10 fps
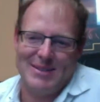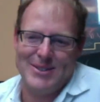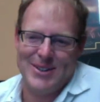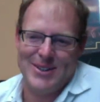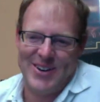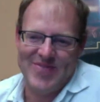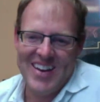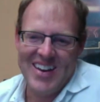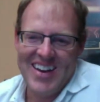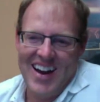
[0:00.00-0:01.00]
So,
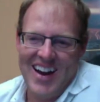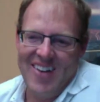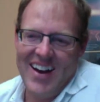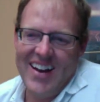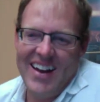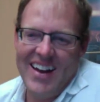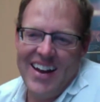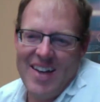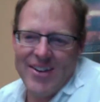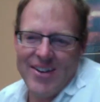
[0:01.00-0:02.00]
all right, hey,
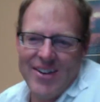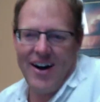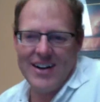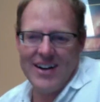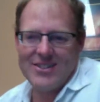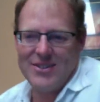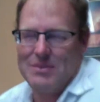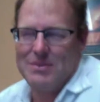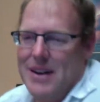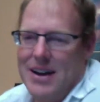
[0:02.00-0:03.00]
have an
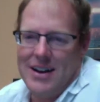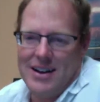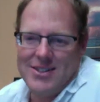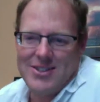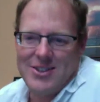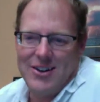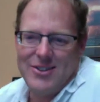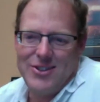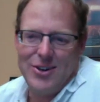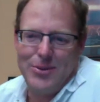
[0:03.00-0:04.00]
awesome
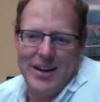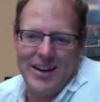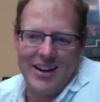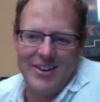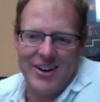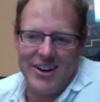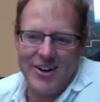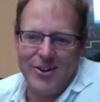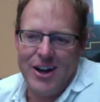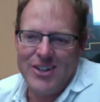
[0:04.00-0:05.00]
start to your weekend. You're gonna
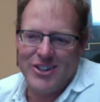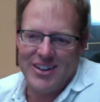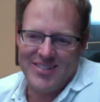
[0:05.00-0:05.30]
crush it.